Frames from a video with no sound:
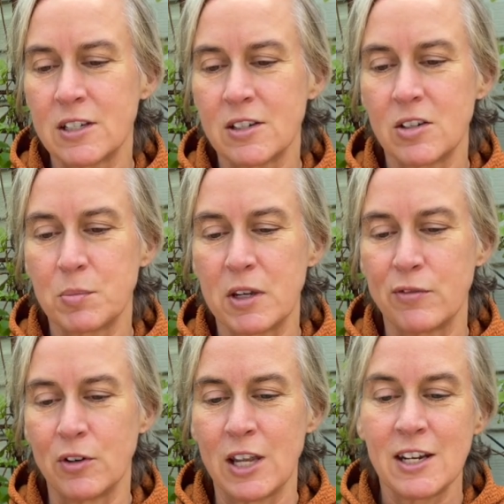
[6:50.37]
such as by
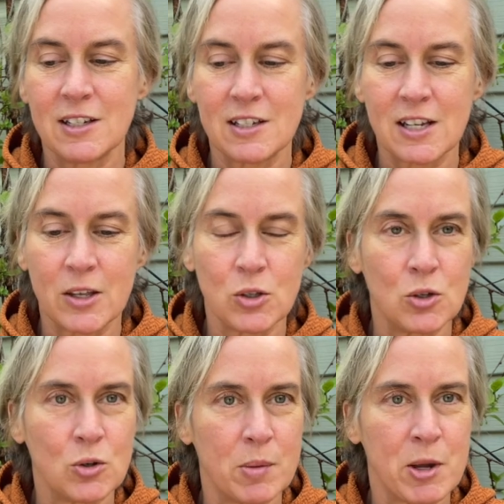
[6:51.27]
forgetting to tell
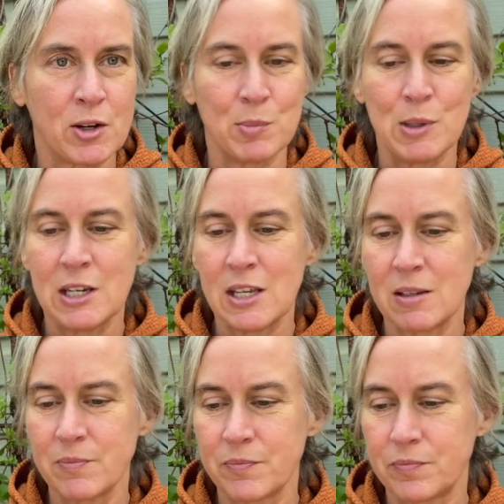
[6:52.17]
you about a meeting